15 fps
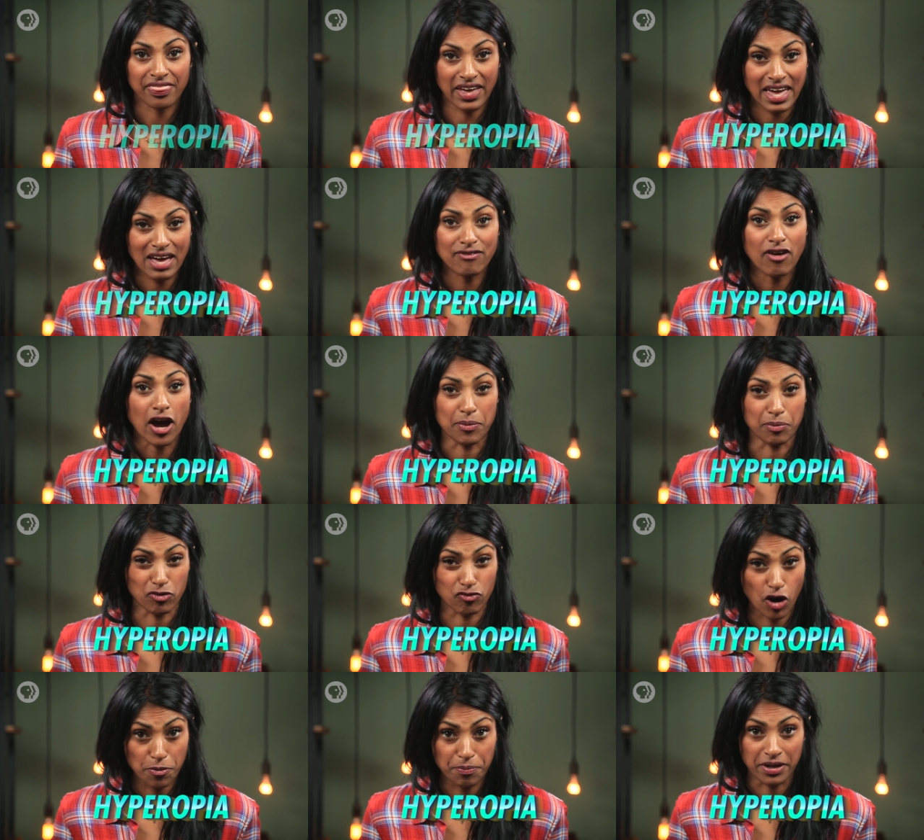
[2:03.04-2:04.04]
they have
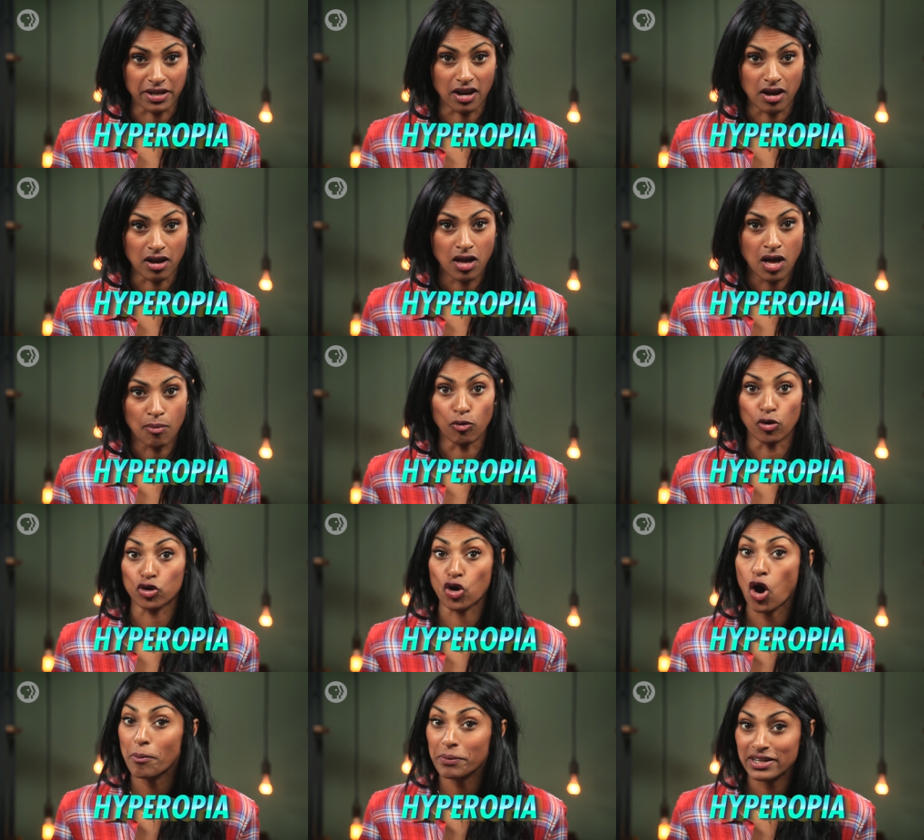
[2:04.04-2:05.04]
hyperopia, more
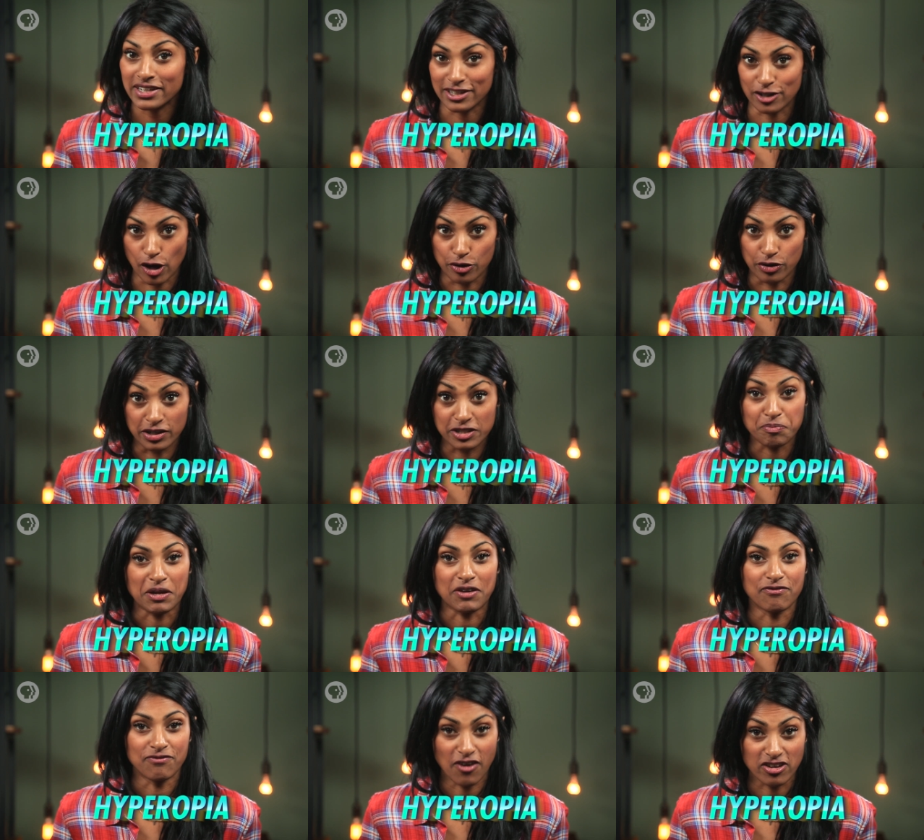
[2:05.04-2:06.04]
commonly known as
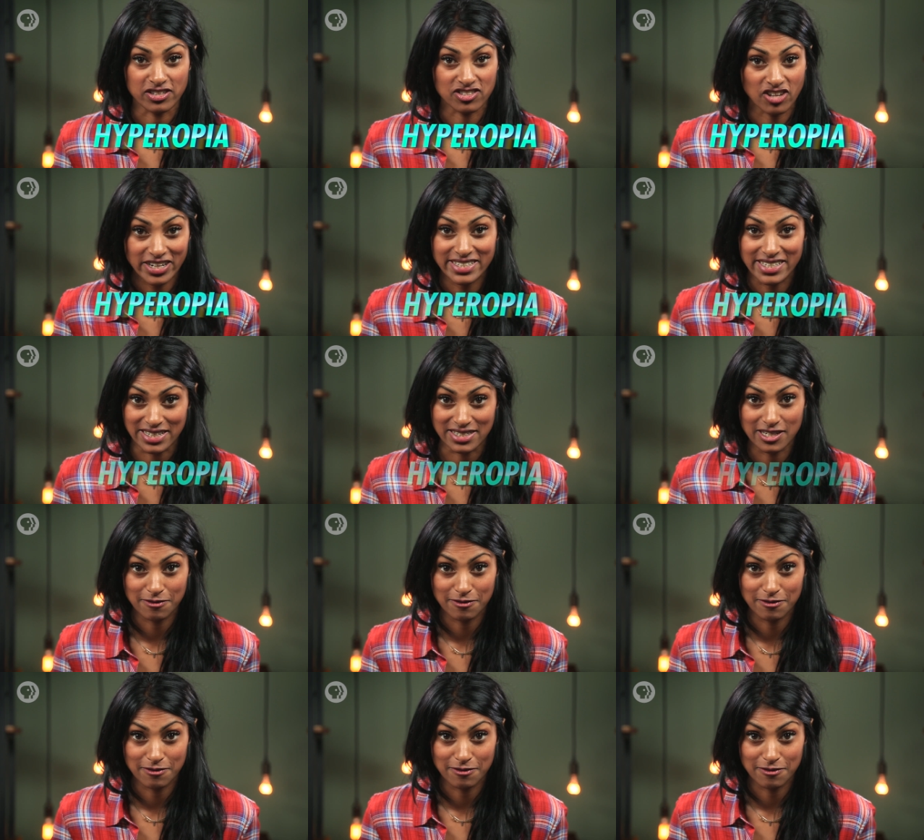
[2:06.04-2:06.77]
being farsighted.